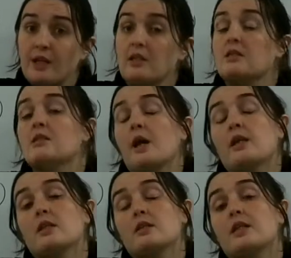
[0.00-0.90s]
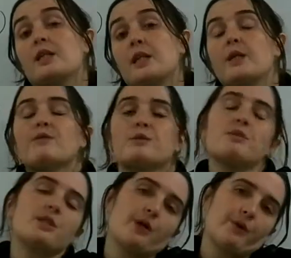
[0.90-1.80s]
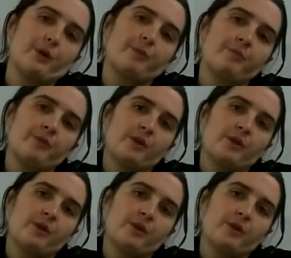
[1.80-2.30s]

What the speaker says: instantaneously leaves the material.